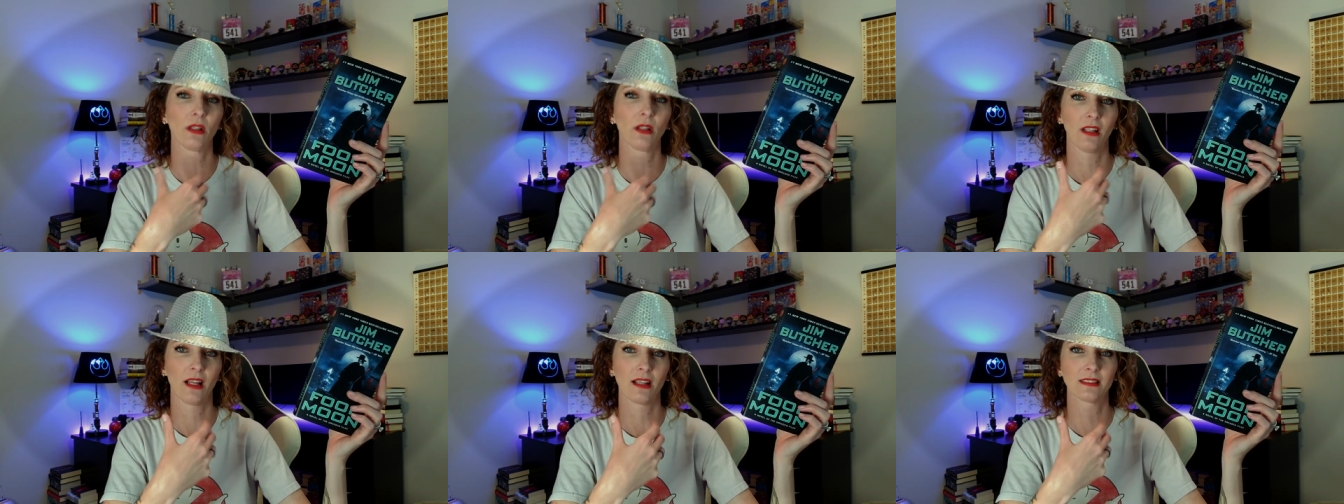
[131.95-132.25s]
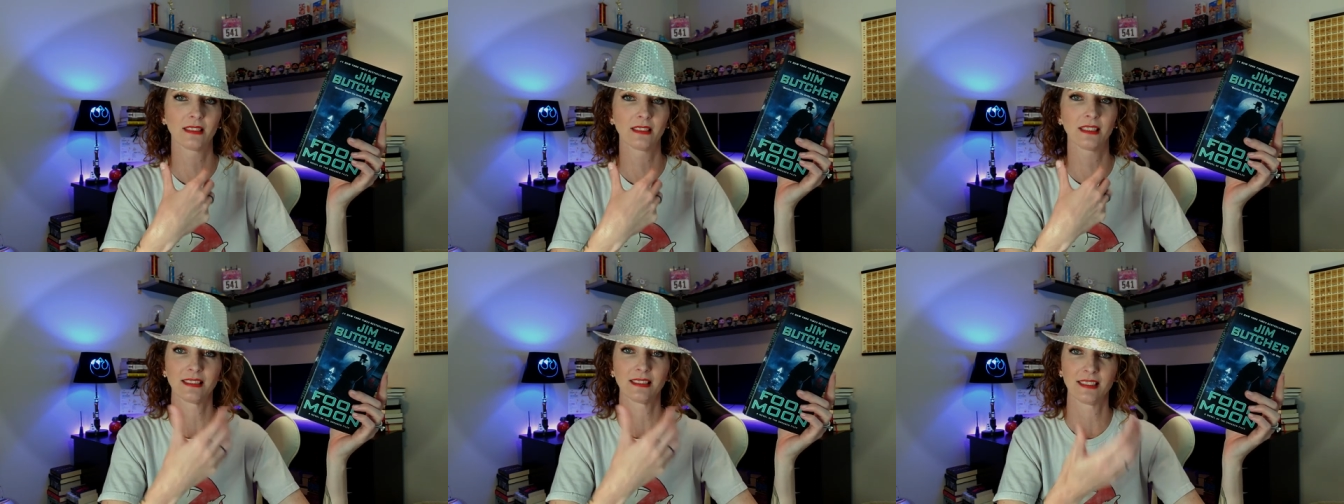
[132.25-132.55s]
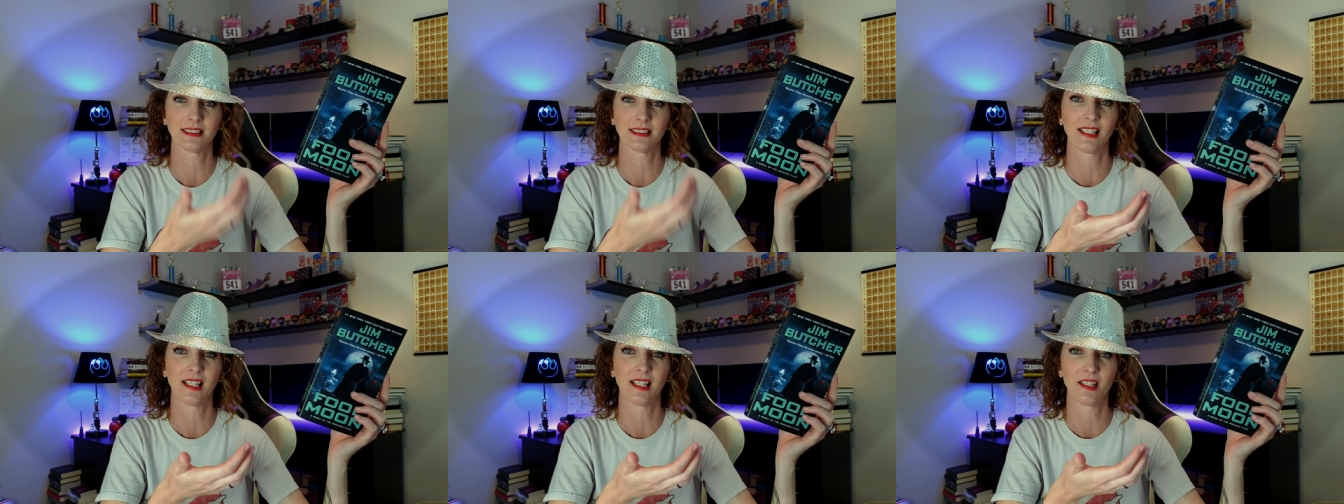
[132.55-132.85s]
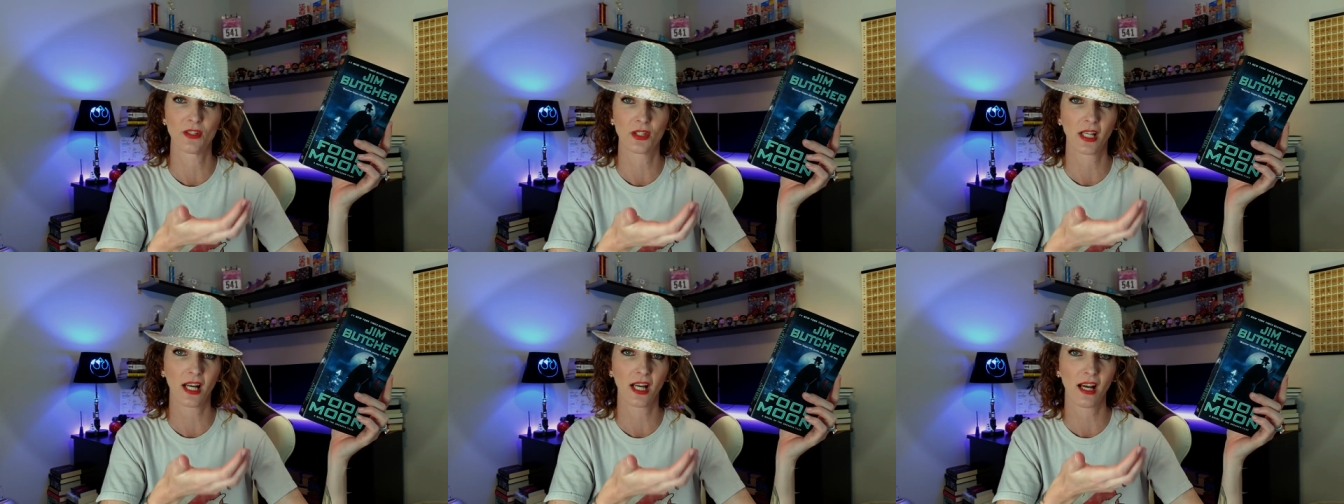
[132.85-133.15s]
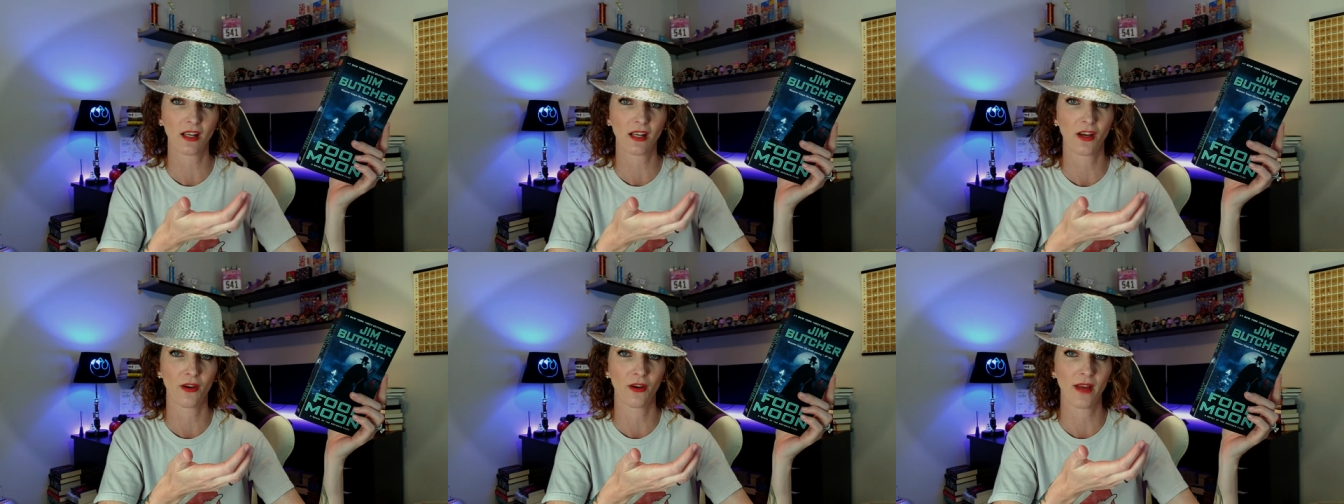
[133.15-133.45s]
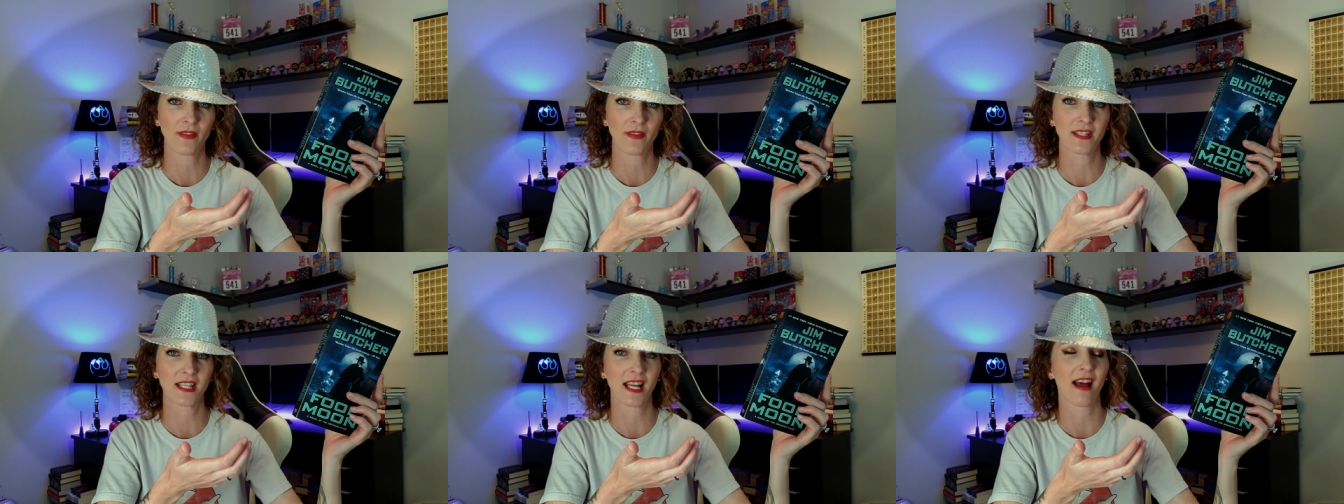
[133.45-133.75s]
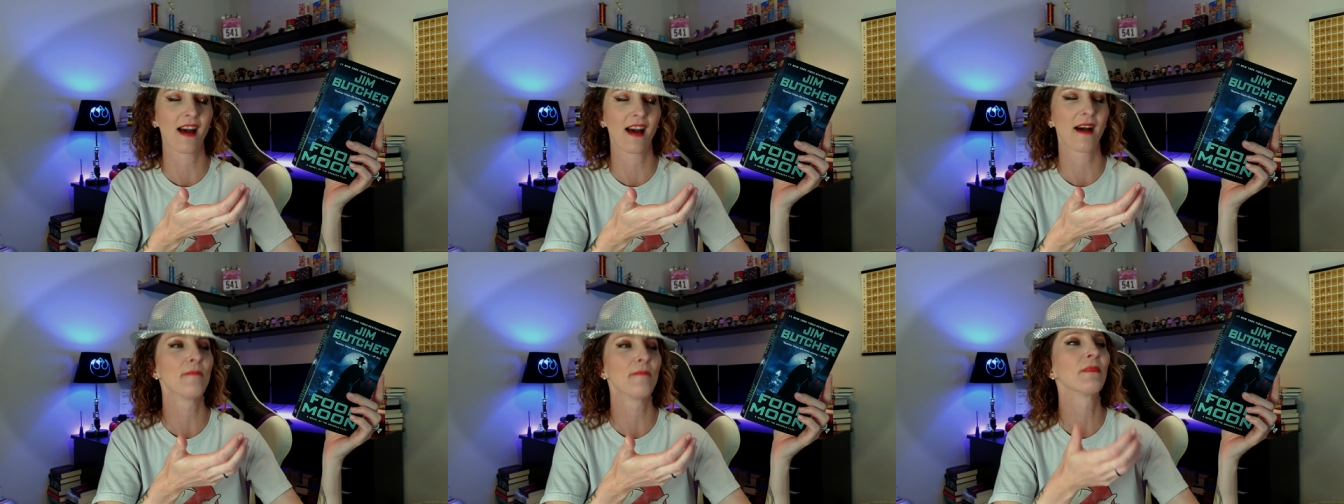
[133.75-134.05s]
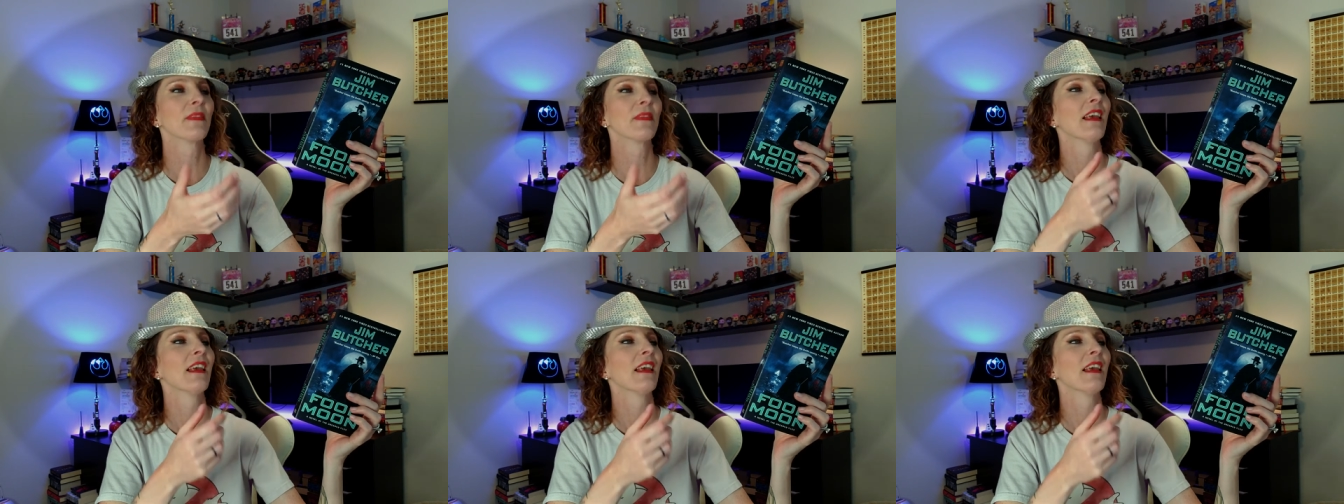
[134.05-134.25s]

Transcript: realize existed in Chicago at the time.